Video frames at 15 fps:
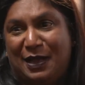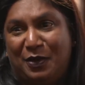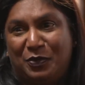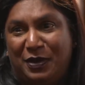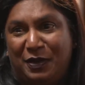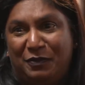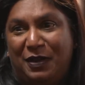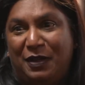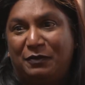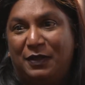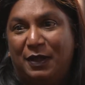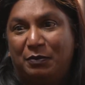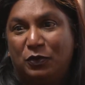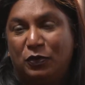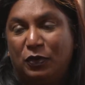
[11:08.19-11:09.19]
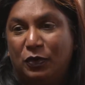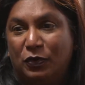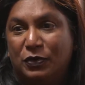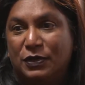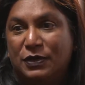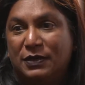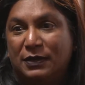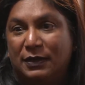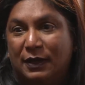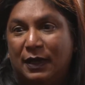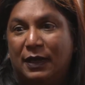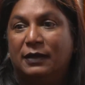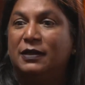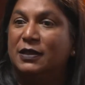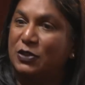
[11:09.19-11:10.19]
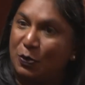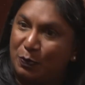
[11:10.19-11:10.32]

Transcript: I would have loved them to use this